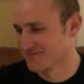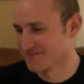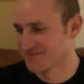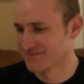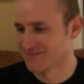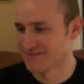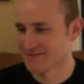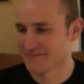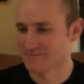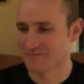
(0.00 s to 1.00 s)

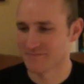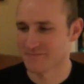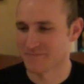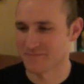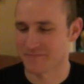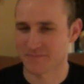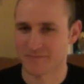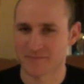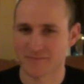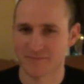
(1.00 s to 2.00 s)

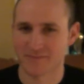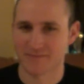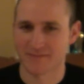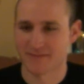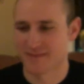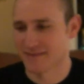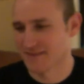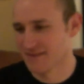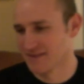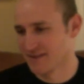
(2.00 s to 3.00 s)

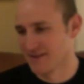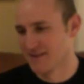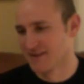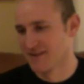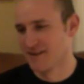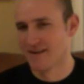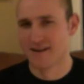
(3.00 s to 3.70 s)
This person isn't speaking.